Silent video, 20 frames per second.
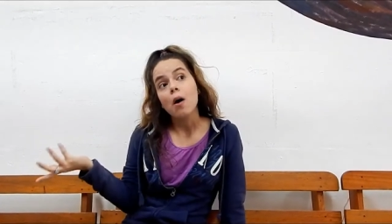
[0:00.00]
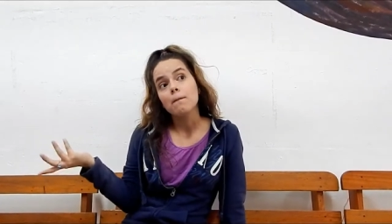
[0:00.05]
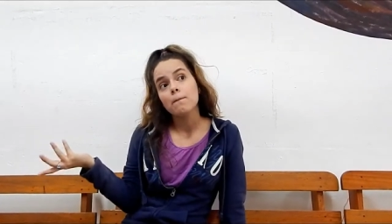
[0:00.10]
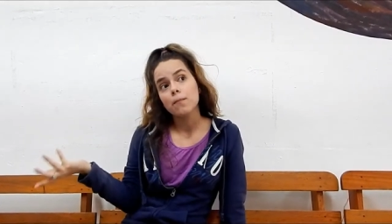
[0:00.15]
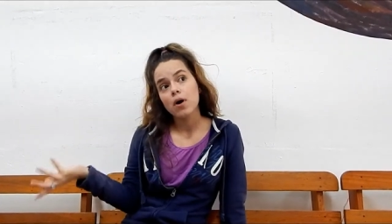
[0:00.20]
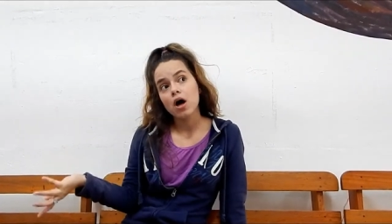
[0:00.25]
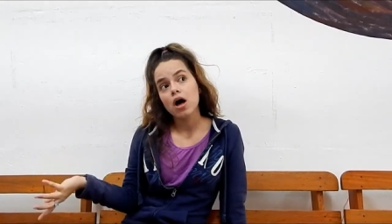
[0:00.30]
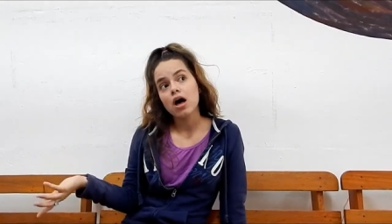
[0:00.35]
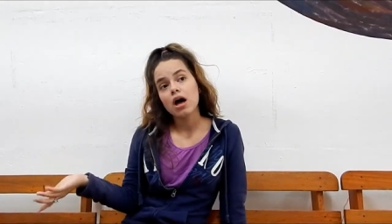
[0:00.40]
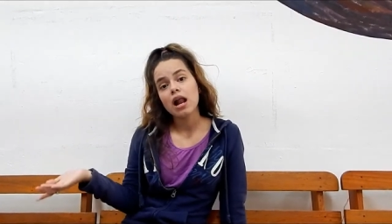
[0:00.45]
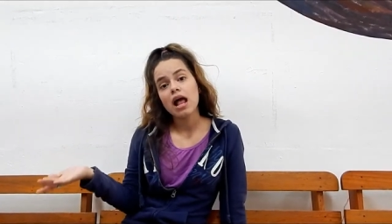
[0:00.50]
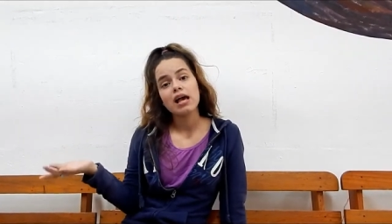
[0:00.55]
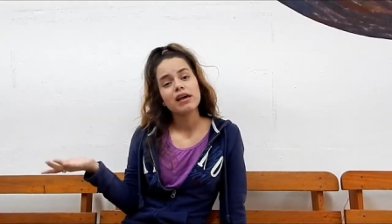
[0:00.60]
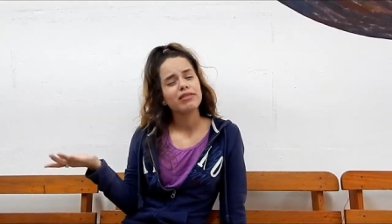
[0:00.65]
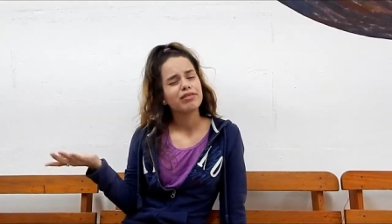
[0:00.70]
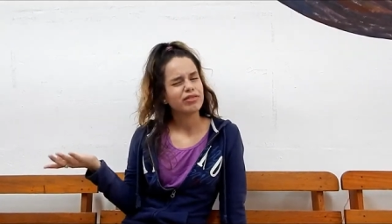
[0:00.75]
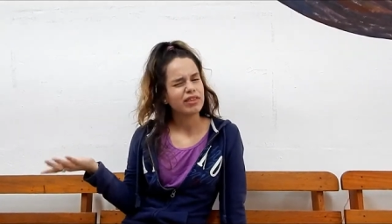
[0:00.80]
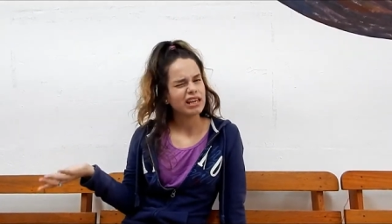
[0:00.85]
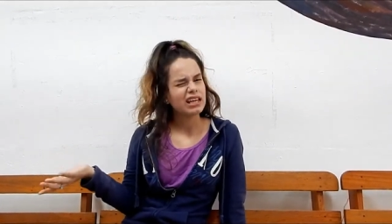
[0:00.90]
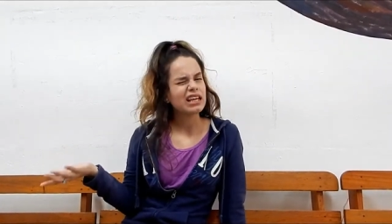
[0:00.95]
but I
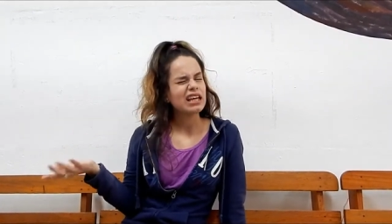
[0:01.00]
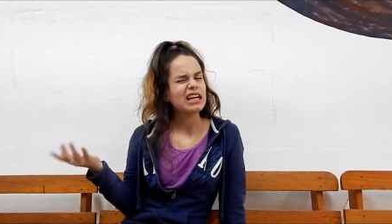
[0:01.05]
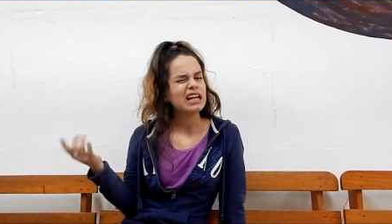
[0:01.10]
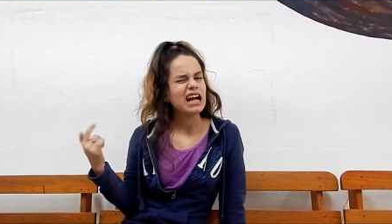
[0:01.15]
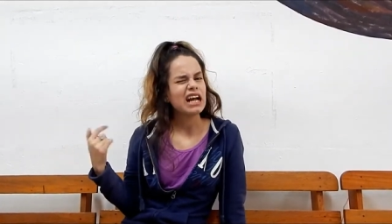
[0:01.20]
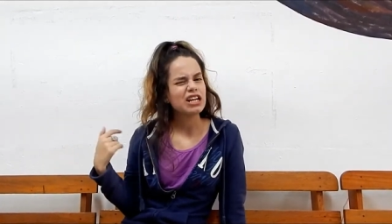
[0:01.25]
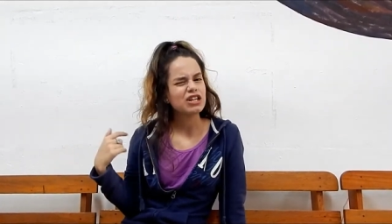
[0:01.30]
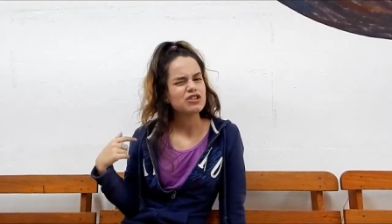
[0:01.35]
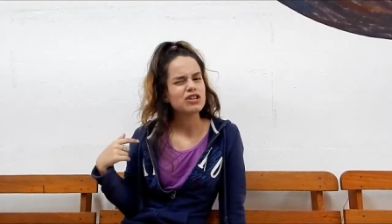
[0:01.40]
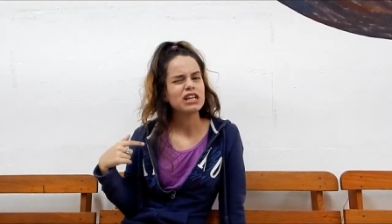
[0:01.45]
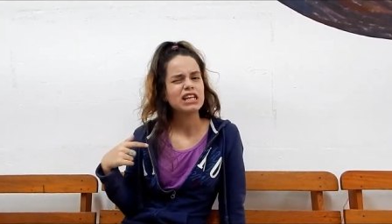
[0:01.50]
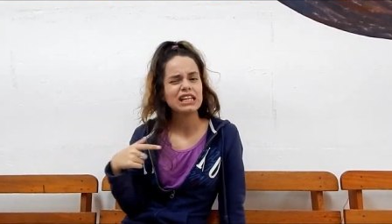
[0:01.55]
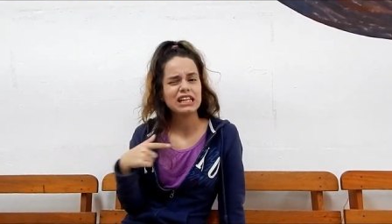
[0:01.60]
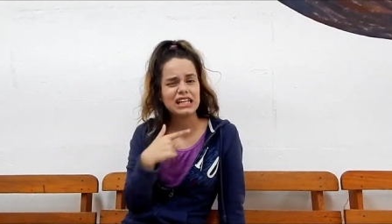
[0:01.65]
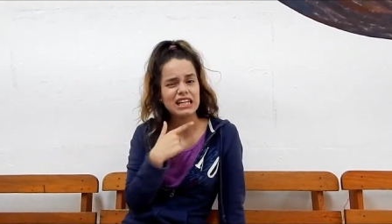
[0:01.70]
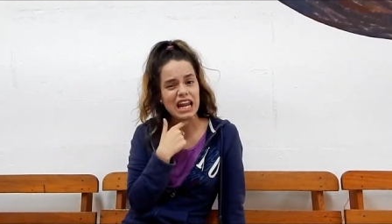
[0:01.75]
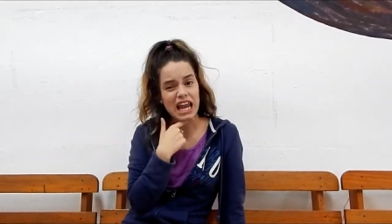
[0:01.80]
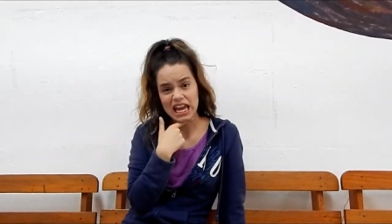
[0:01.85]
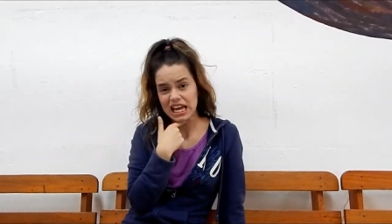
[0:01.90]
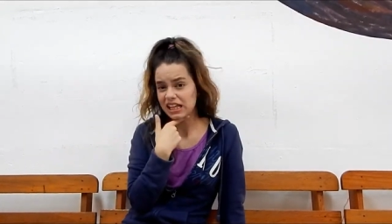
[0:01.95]
think it actually
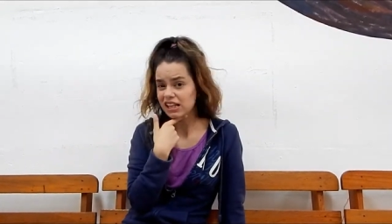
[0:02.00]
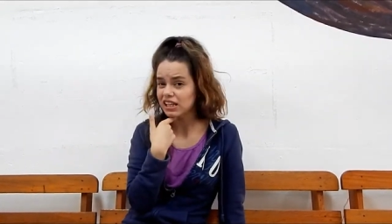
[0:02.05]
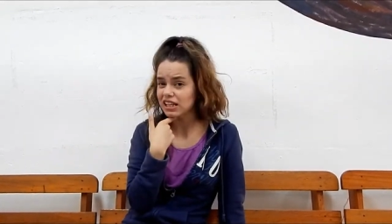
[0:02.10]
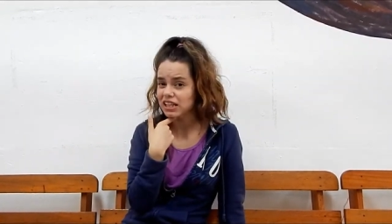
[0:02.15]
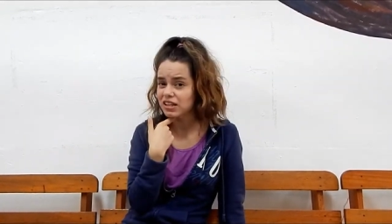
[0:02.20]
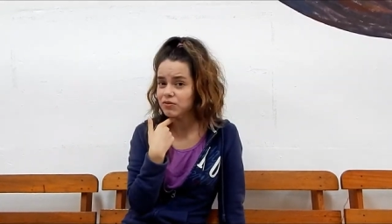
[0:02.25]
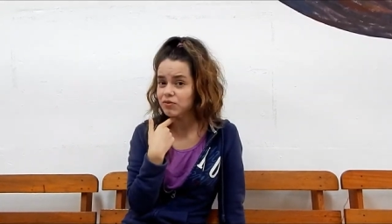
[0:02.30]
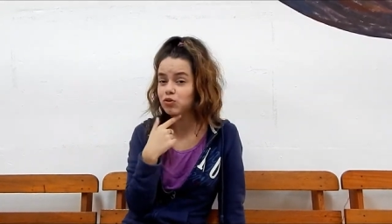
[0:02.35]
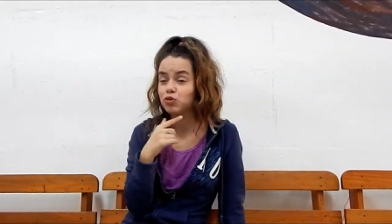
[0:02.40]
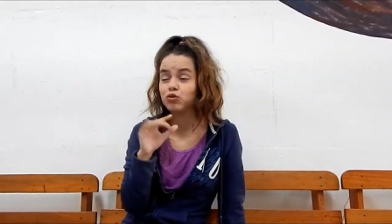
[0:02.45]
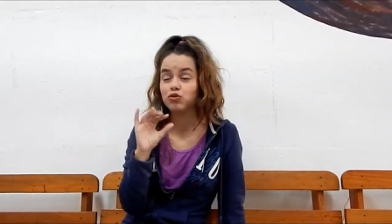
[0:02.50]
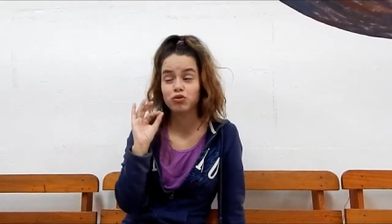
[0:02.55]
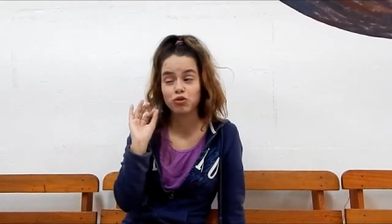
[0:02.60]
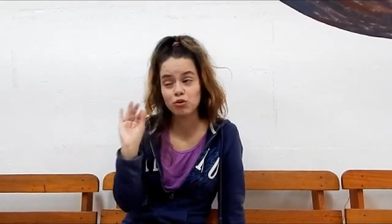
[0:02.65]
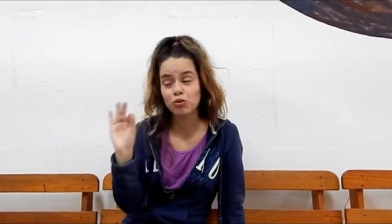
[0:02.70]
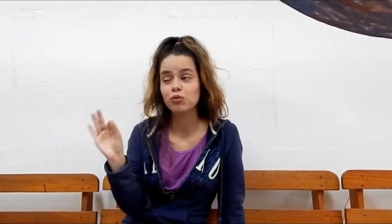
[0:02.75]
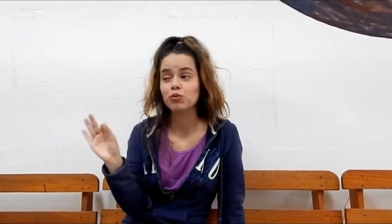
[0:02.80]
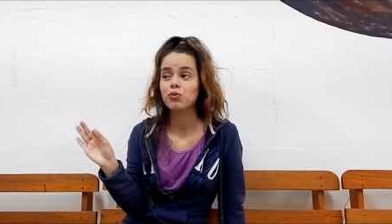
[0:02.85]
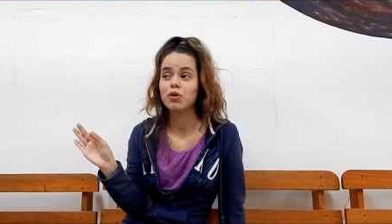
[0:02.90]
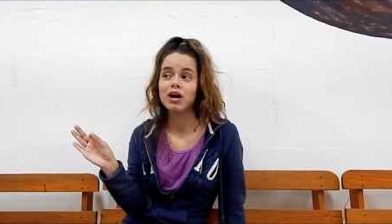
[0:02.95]
nailed it
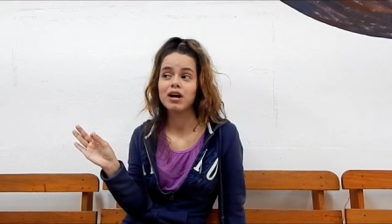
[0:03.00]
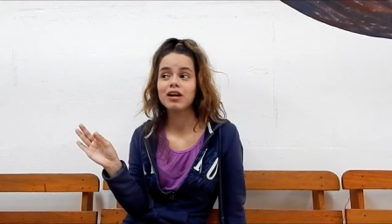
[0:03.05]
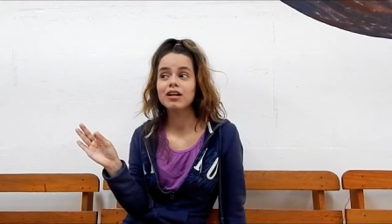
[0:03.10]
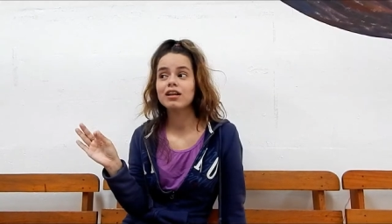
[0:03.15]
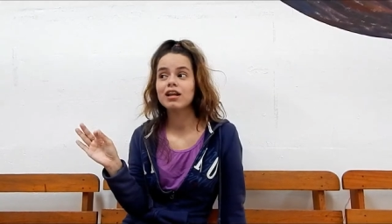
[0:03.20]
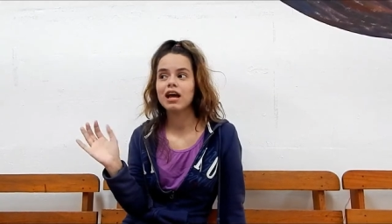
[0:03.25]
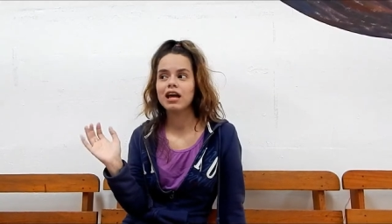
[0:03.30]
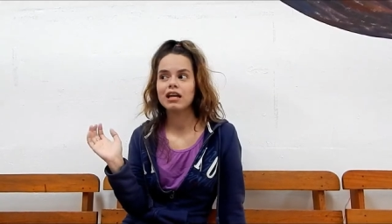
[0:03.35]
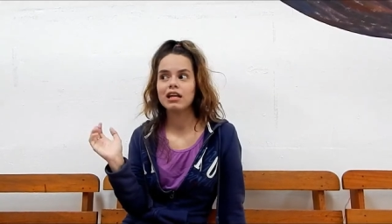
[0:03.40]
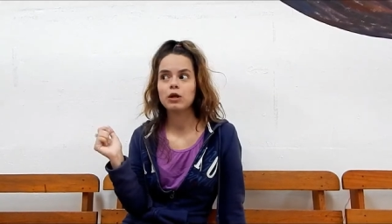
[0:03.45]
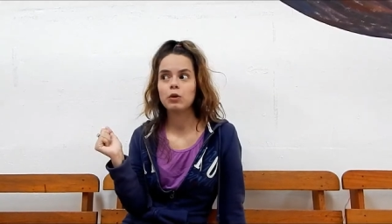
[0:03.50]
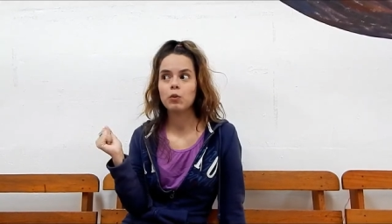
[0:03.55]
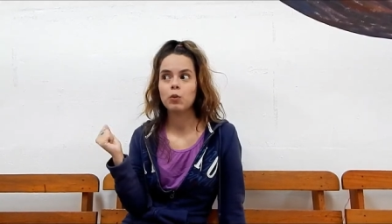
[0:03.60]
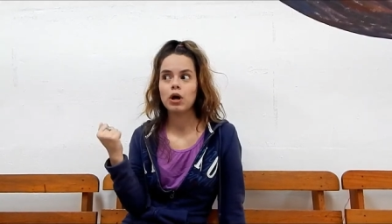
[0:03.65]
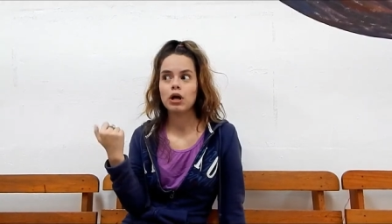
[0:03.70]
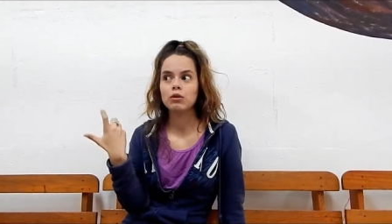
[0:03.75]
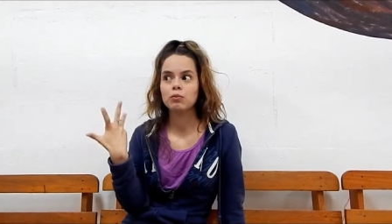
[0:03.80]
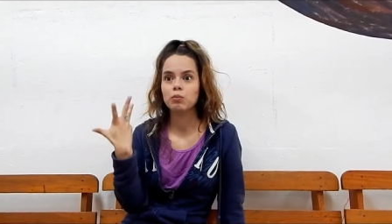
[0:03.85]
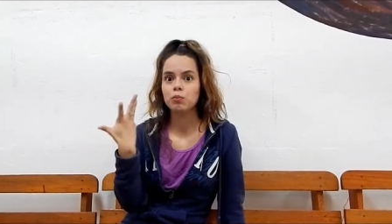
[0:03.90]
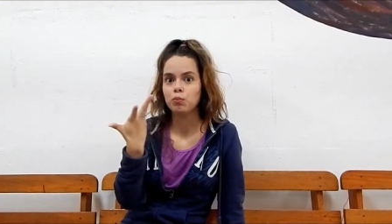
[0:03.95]
too well and it
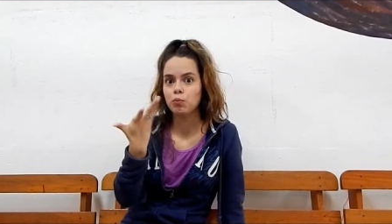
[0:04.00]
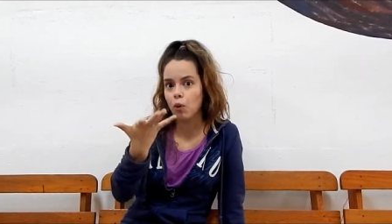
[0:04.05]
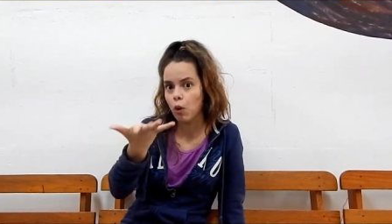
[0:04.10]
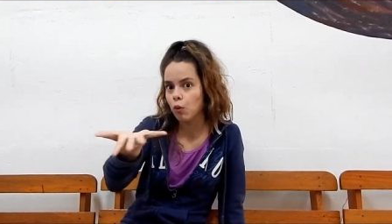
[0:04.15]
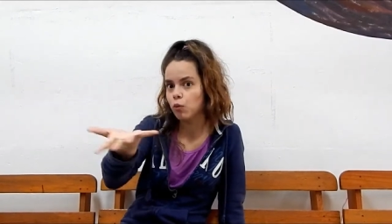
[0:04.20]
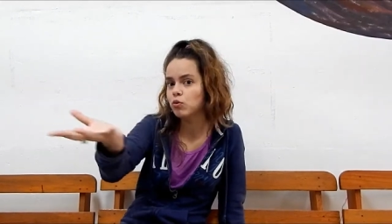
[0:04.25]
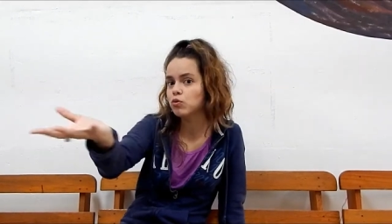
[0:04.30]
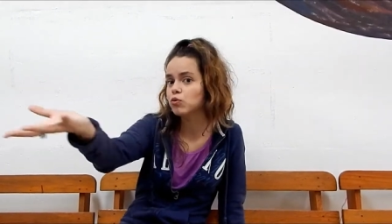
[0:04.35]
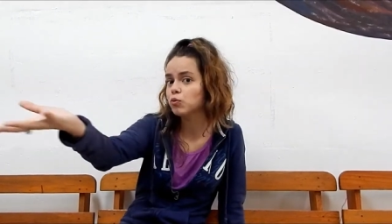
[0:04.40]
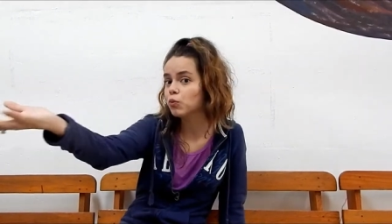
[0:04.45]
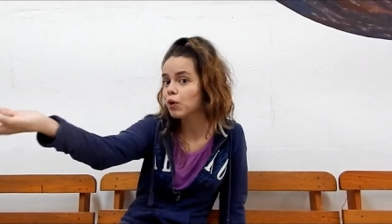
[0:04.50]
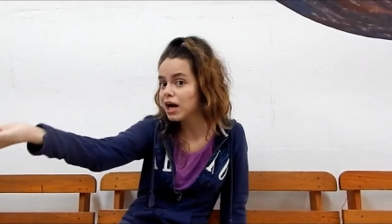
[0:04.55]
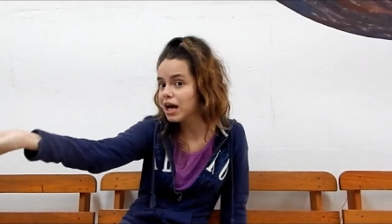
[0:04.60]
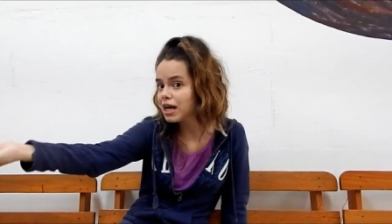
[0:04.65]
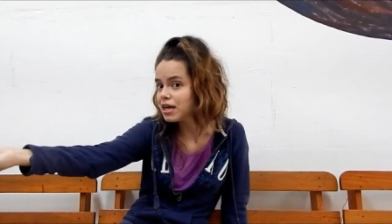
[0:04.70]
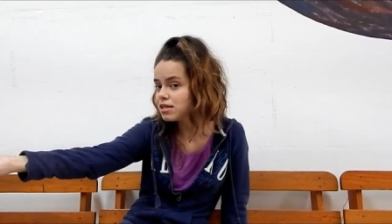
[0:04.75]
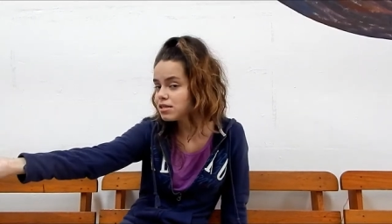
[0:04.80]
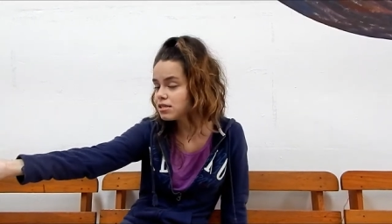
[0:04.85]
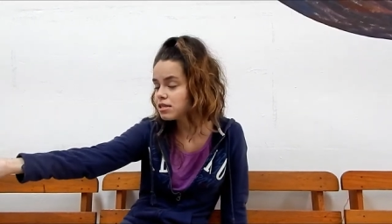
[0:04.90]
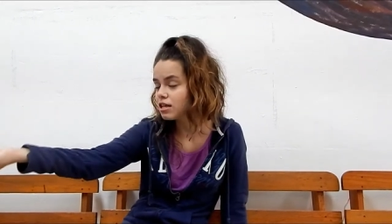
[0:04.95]
went both ways,